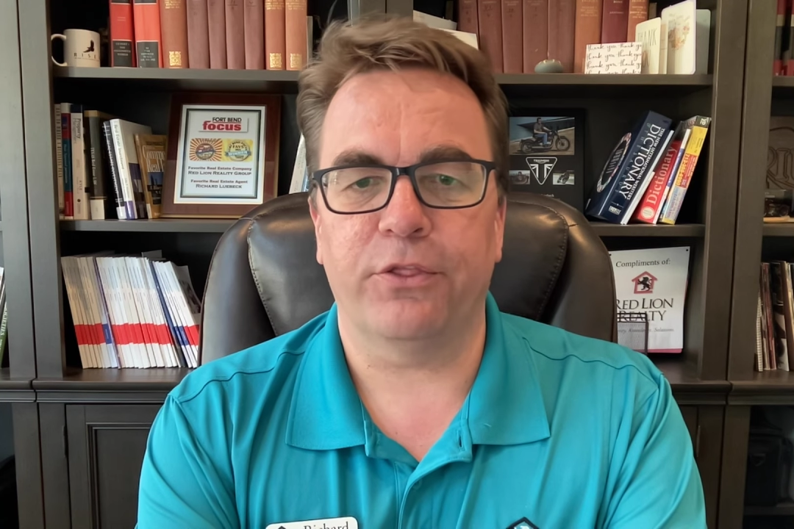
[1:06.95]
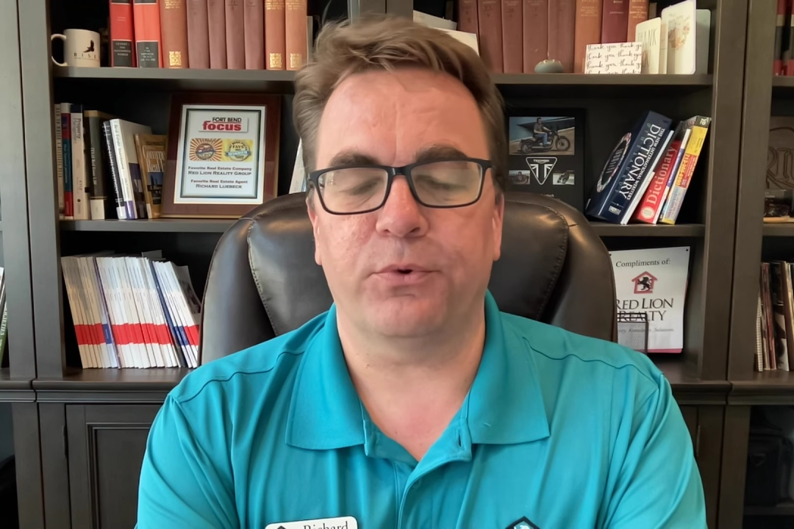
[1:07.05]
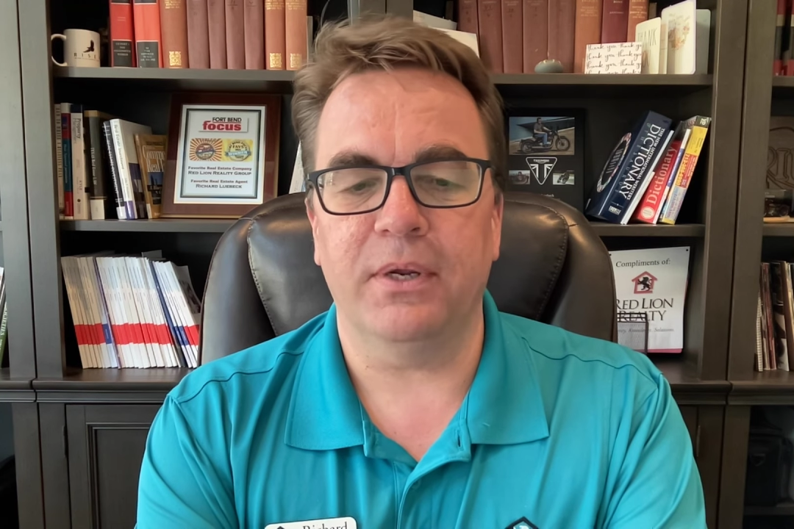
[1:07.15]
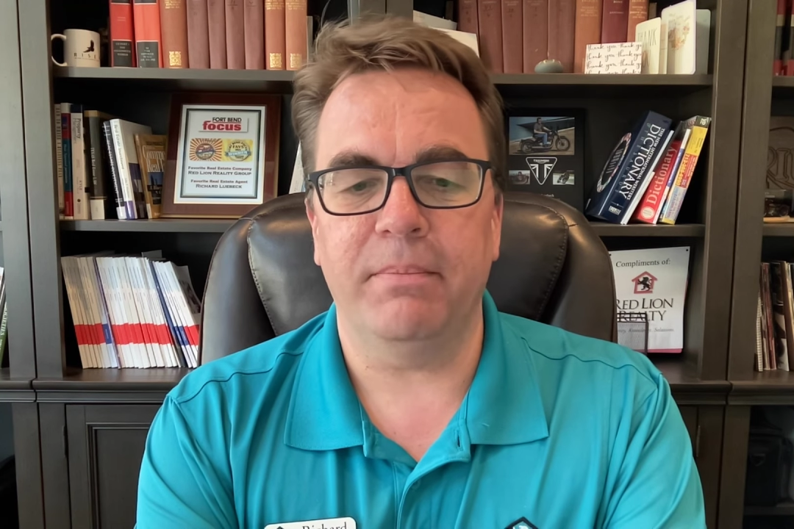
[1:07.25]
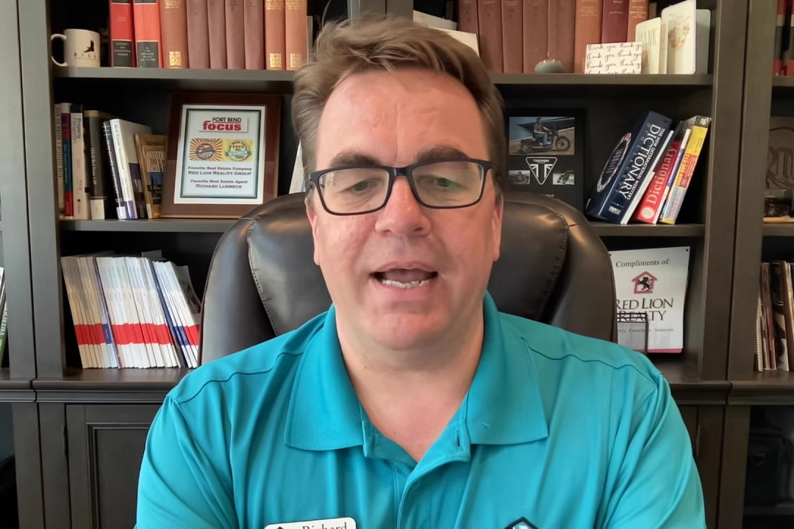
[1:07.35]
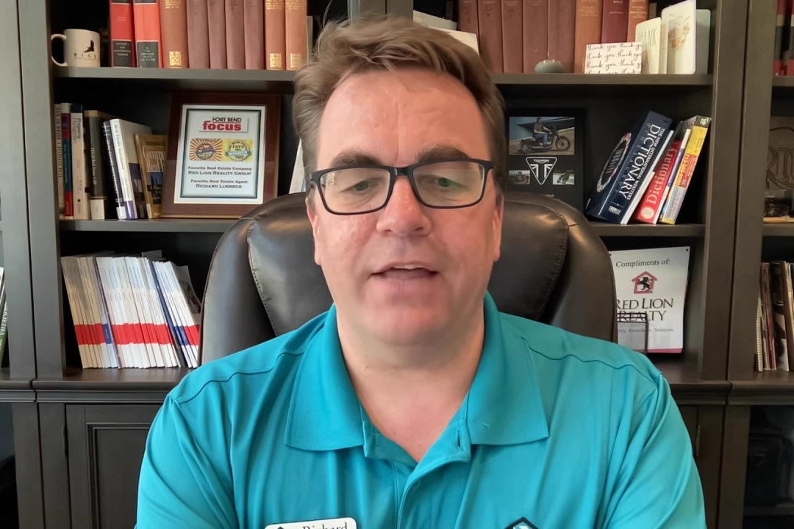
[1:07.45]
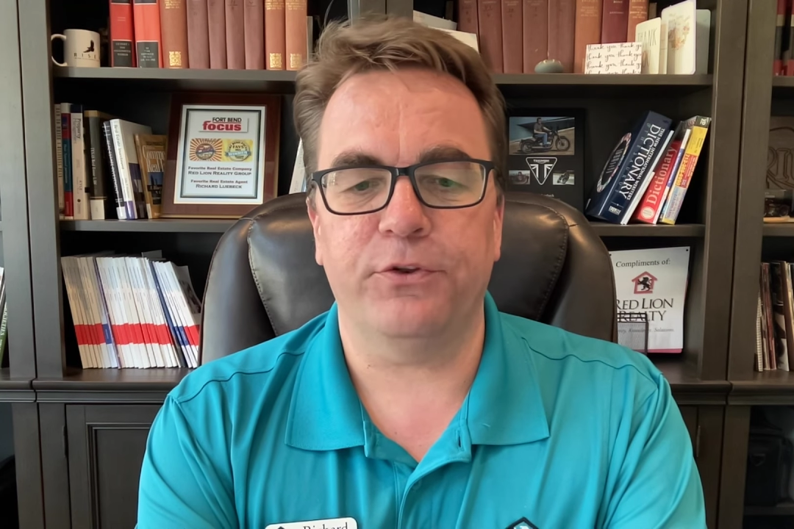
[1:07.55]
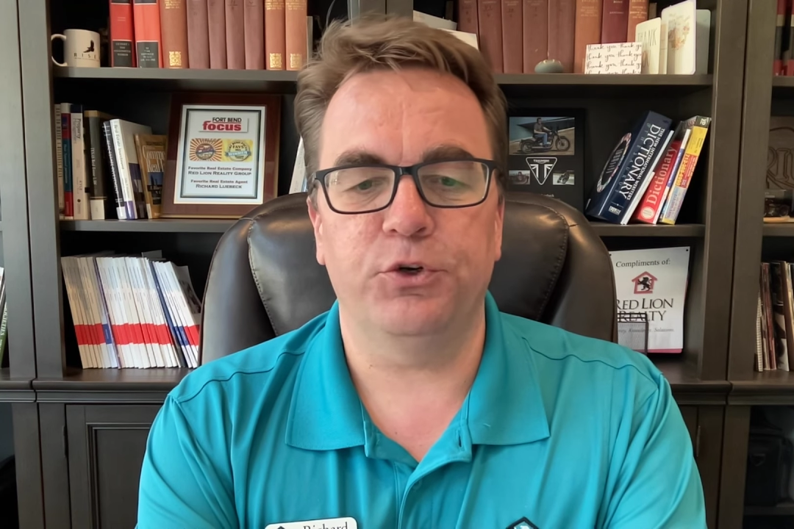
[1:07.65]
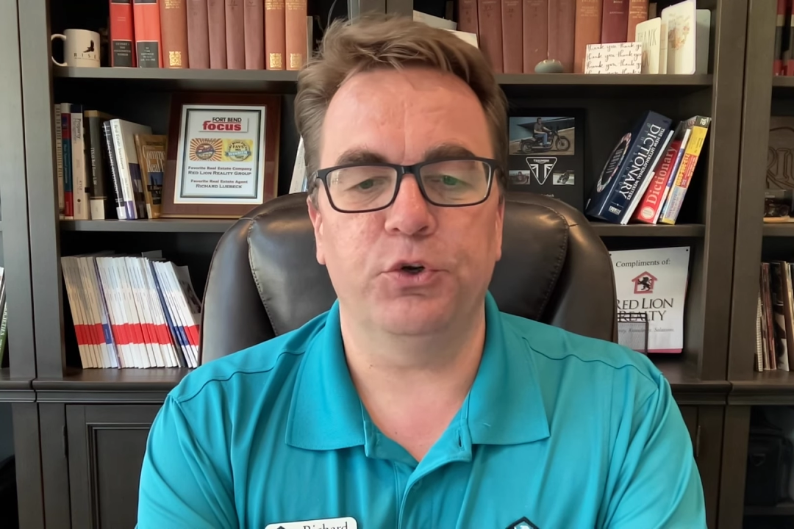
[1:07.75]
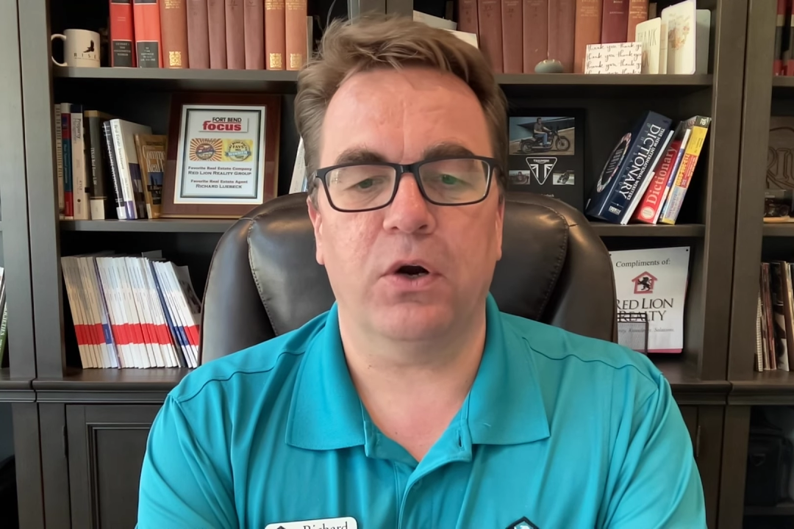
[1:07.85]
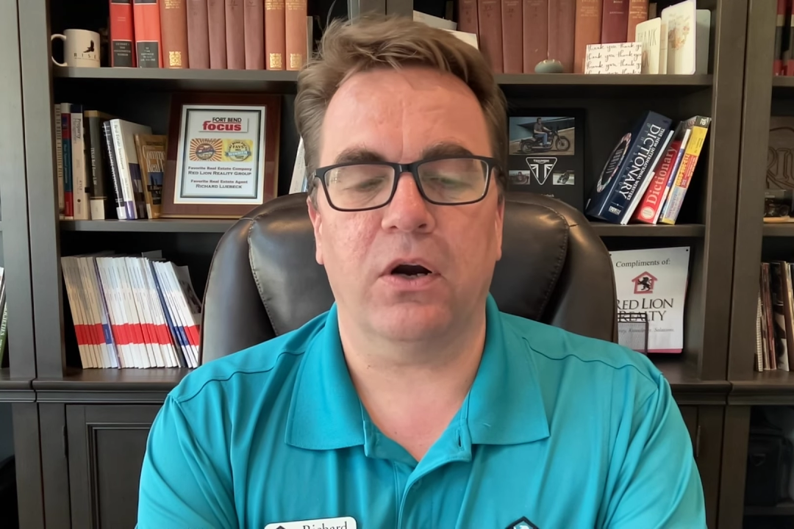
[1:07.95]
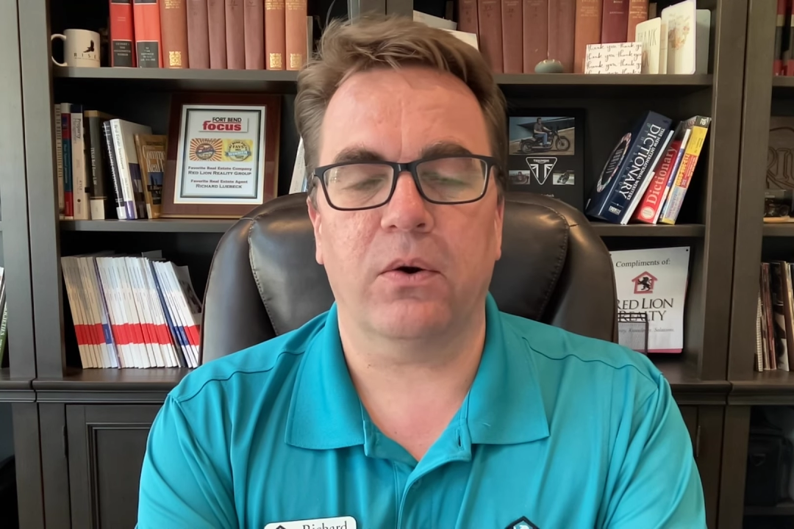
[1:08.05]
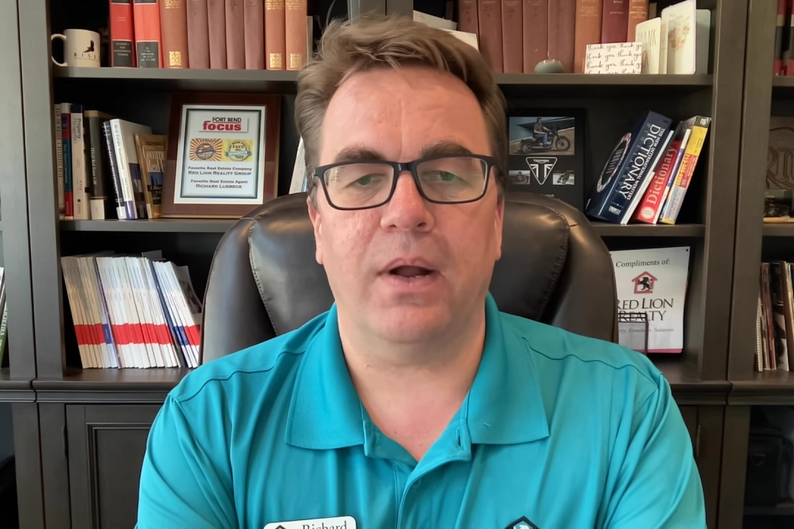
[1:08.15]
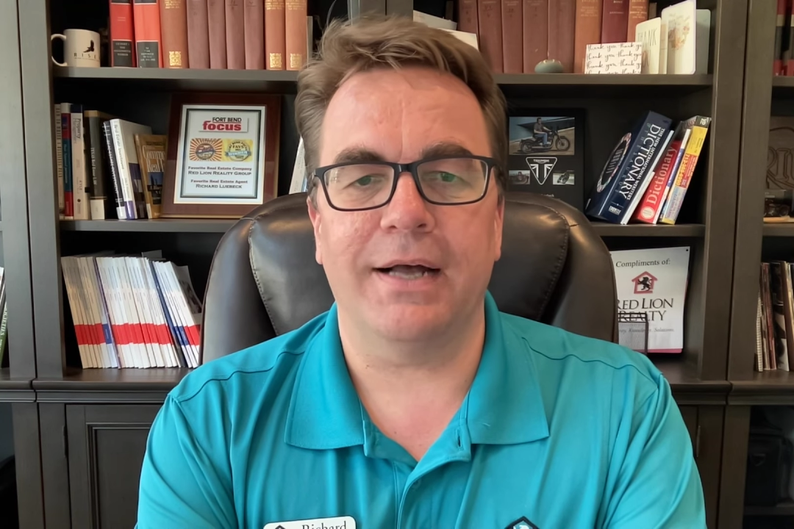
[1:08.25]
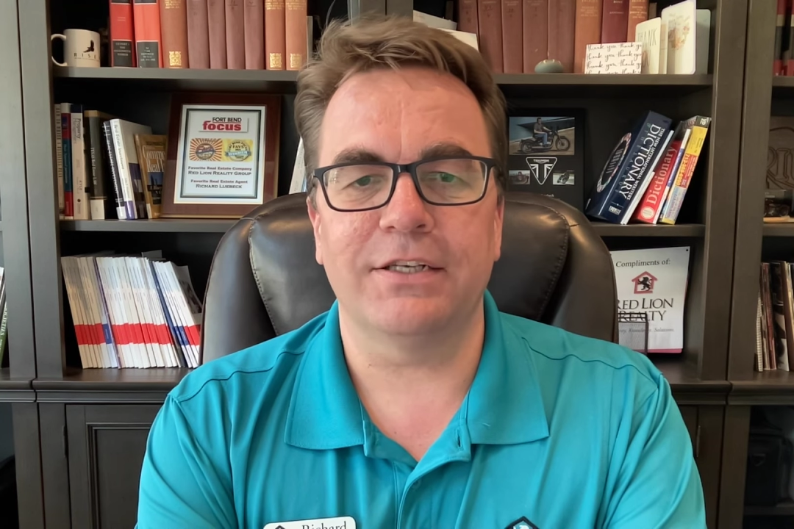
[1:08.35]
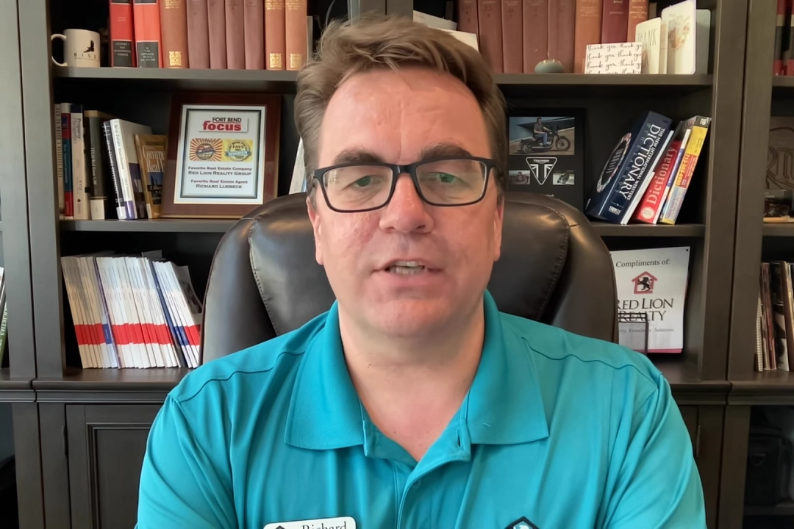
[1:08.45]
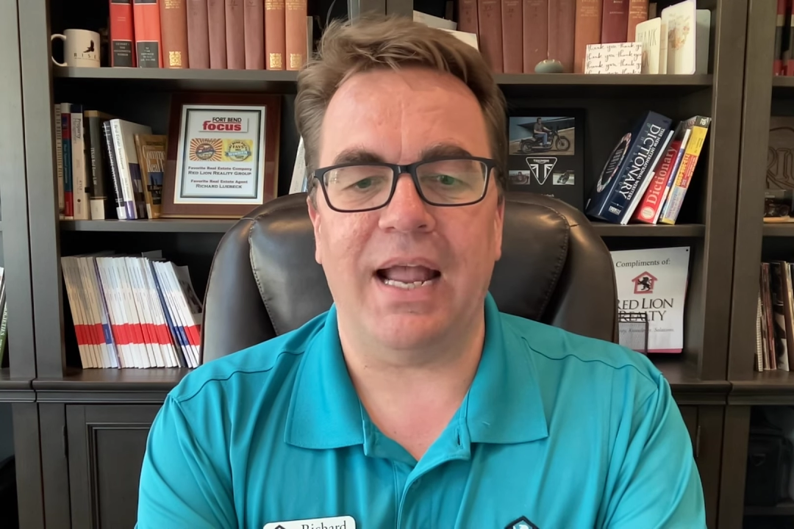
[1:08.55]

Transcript: 3-bath, 2-car garage.